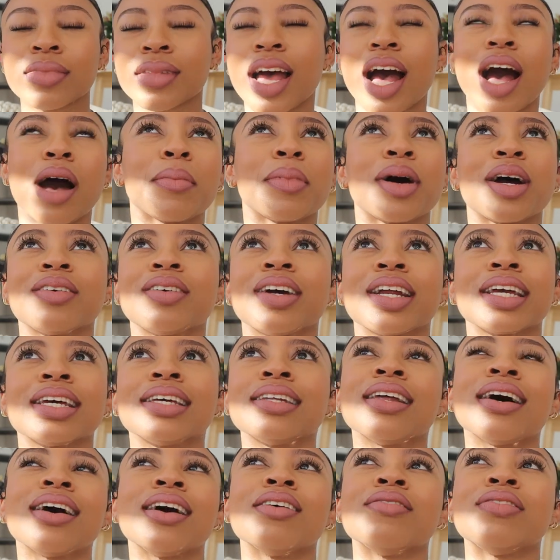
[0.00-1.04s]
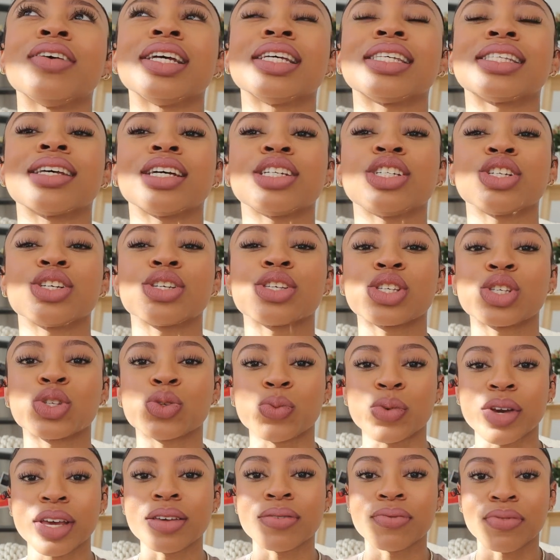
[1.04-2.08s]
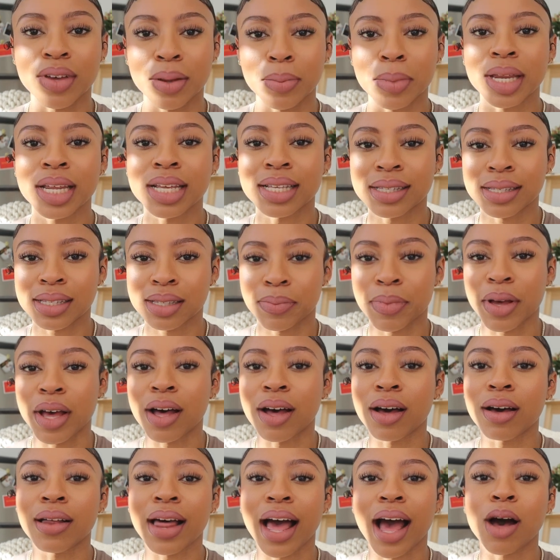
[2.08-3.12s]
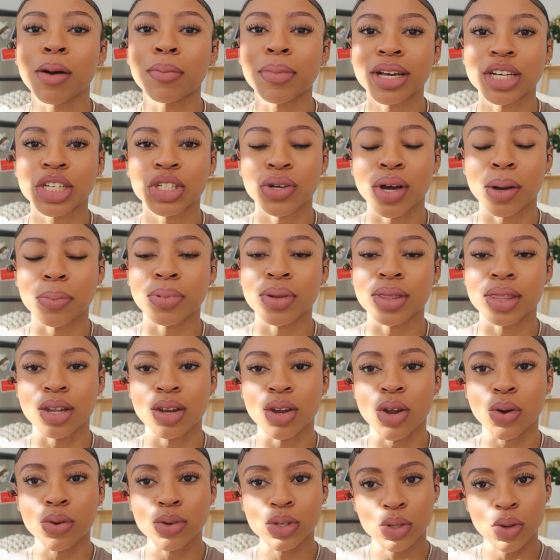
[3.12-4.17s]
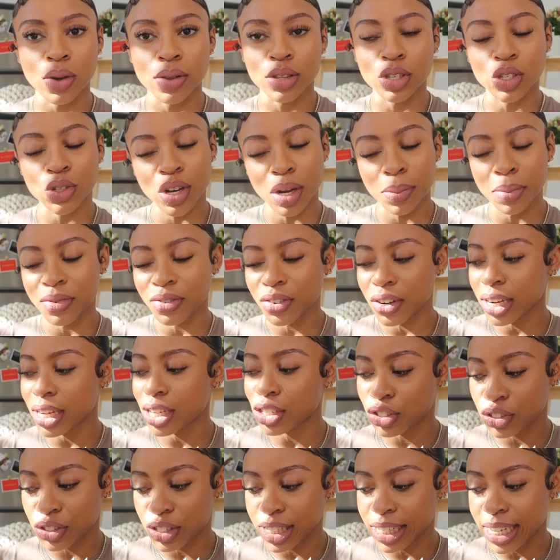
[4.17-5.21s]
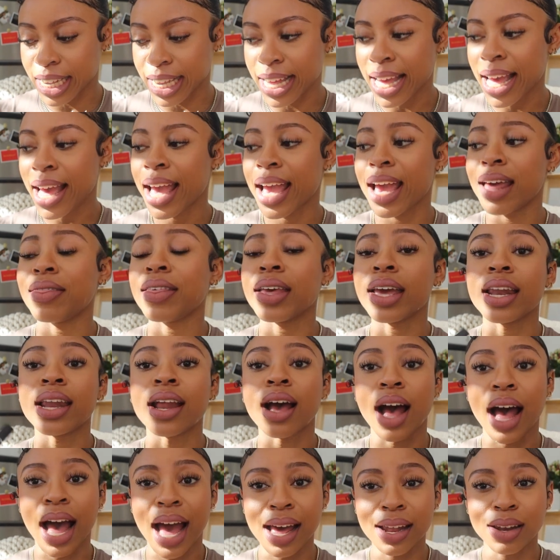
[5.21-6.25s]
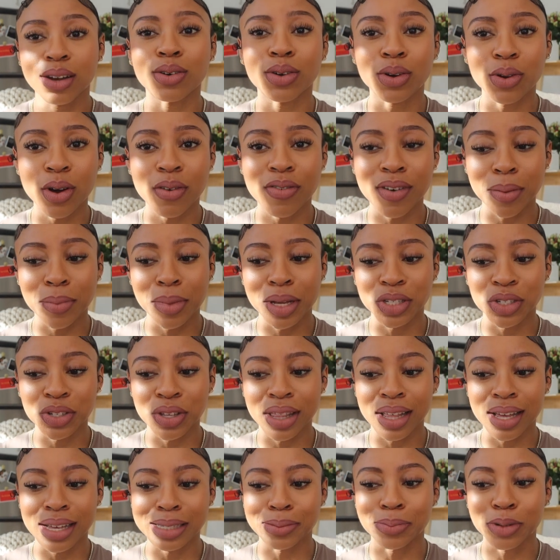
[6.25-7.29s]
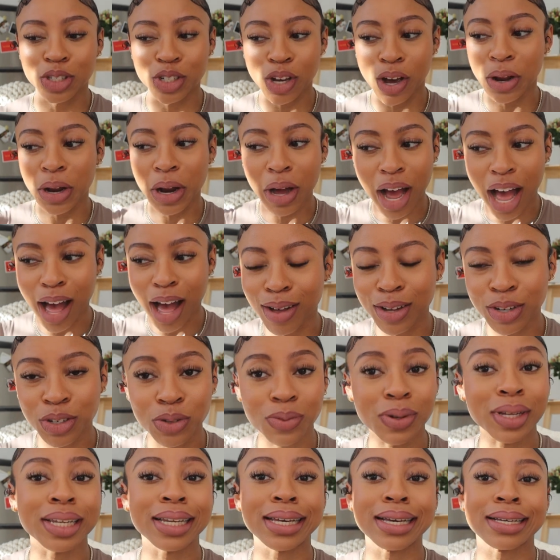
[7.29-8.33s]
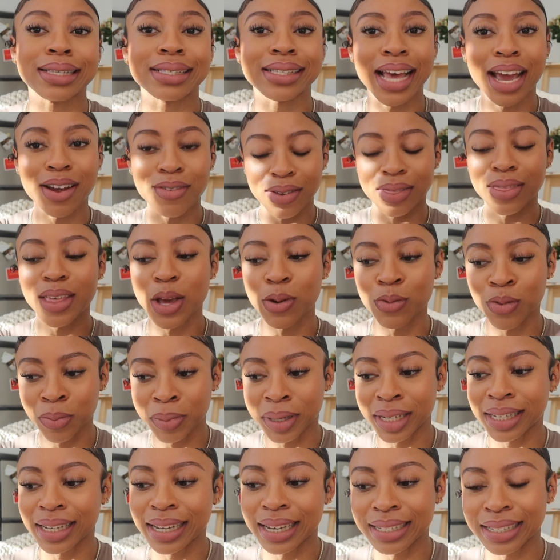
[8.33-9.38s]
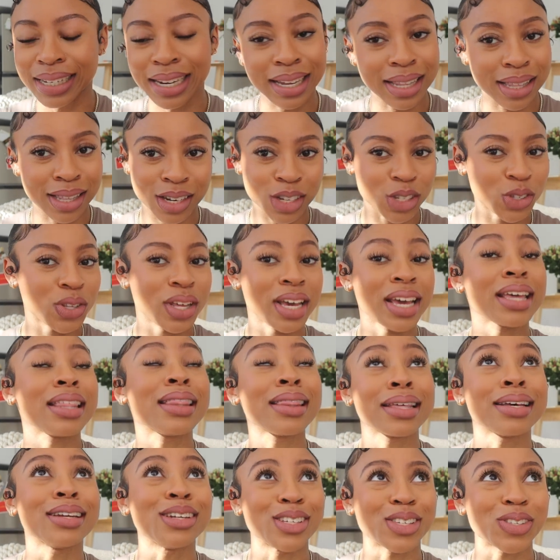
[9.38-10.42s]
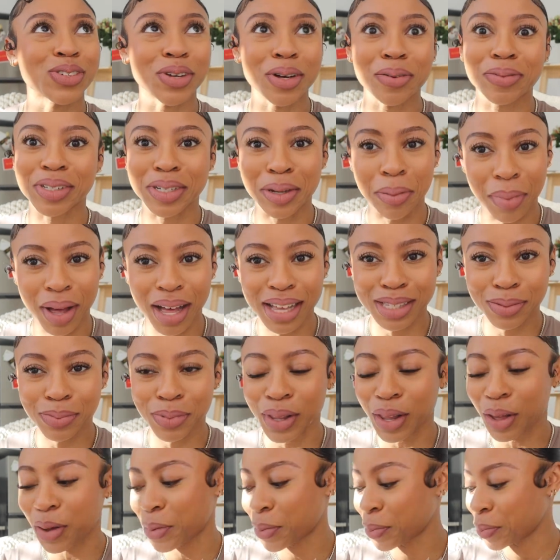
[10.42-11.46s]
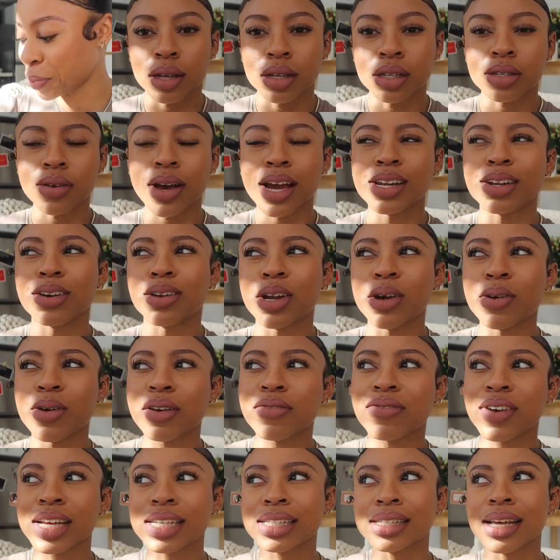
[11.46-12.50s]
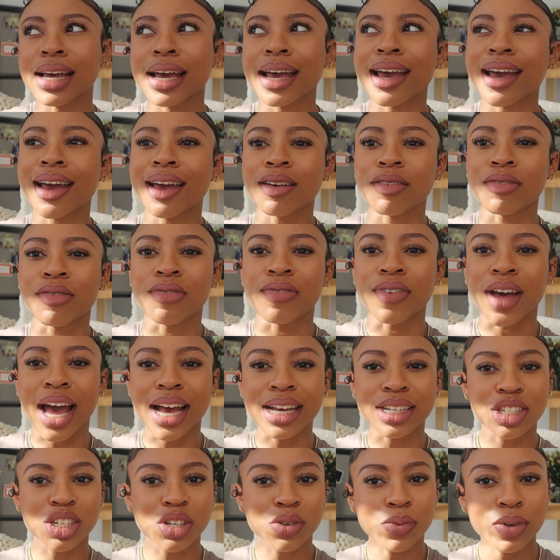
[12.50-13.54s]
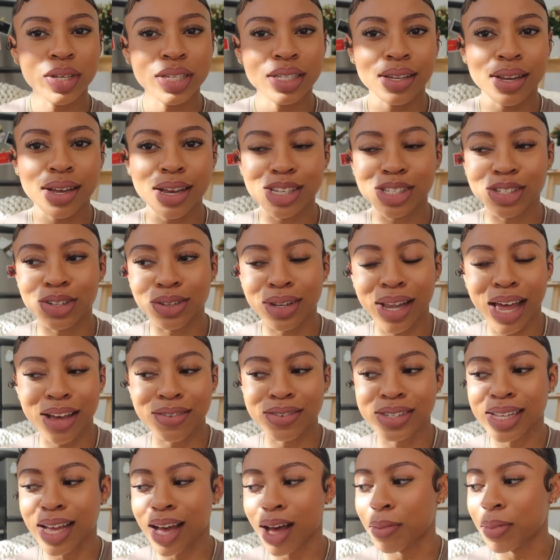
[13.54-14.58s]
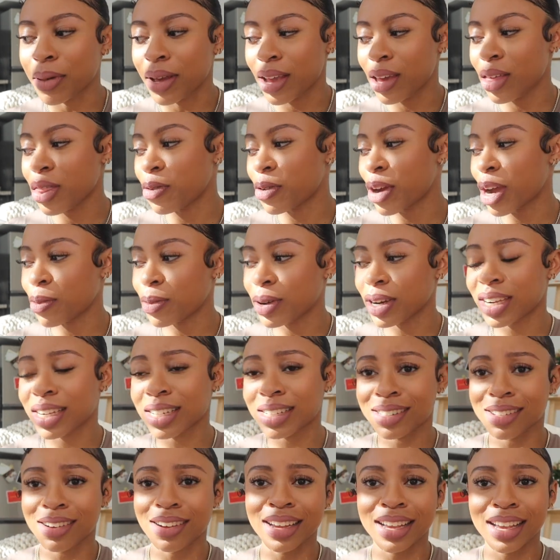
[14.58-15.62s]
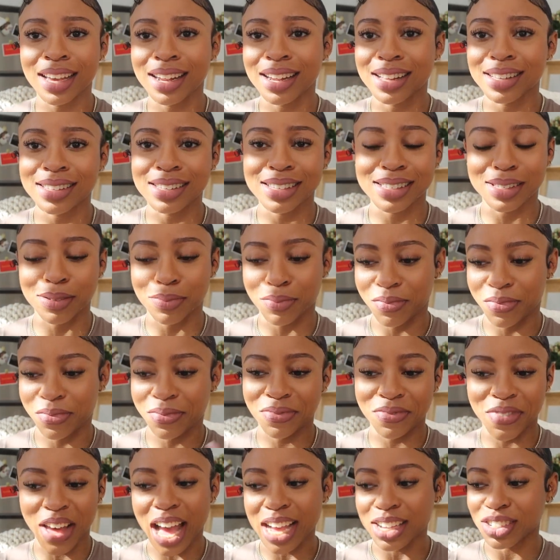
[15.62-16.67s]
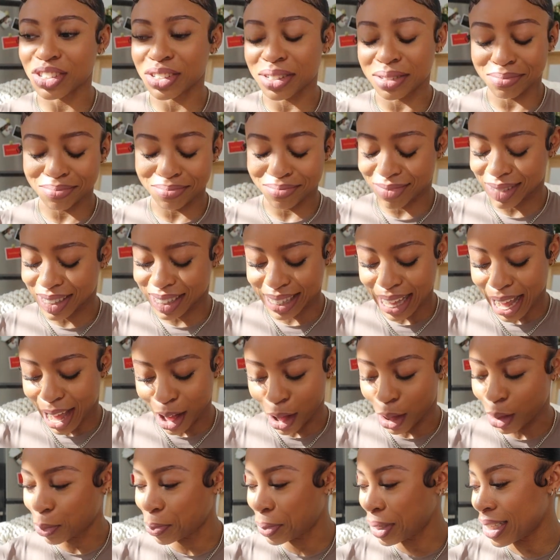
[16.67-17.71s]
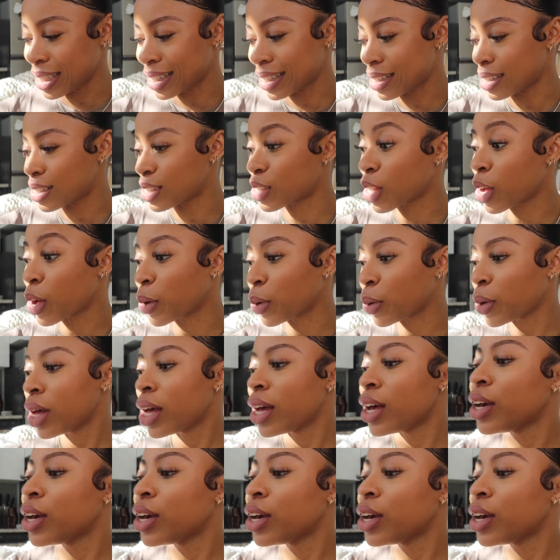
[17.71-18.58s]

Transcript: I'm already in love. It's such a sweet feminine smell. I'll make sure I put the notes on the screen if you're interested. And then I don't know if I mentioned this, but y'all know I do with links. Everything will be linked in the description box below. So I don't know if I said fashion was next or lifestyle, but either way, we're gonna start getting into some fashion style pieces. So